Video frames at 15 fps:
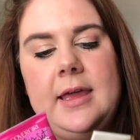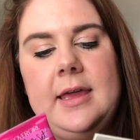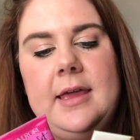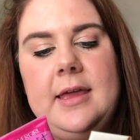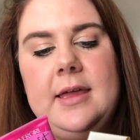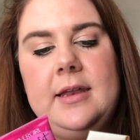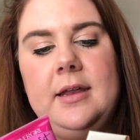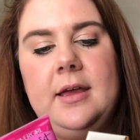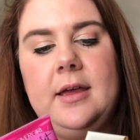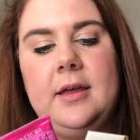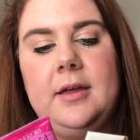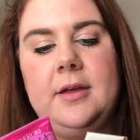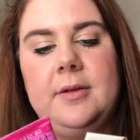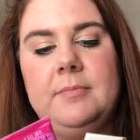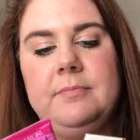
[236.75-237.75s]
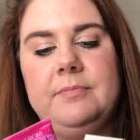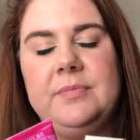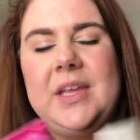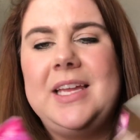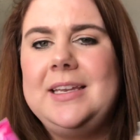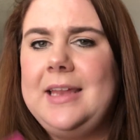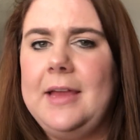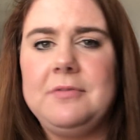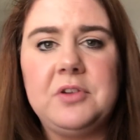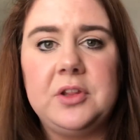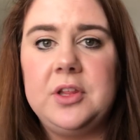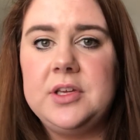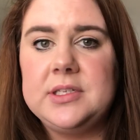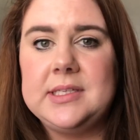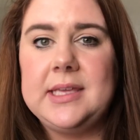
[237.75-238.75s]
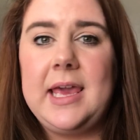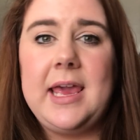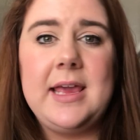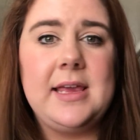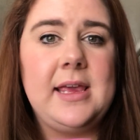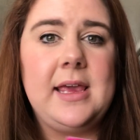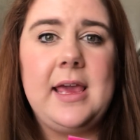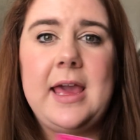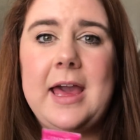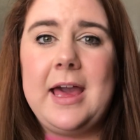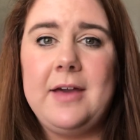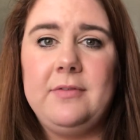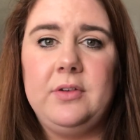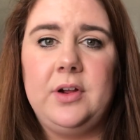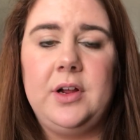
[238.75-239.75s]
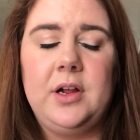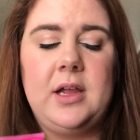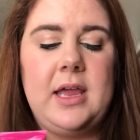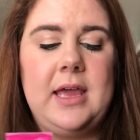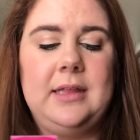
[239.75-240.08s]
It never looks cakey ever.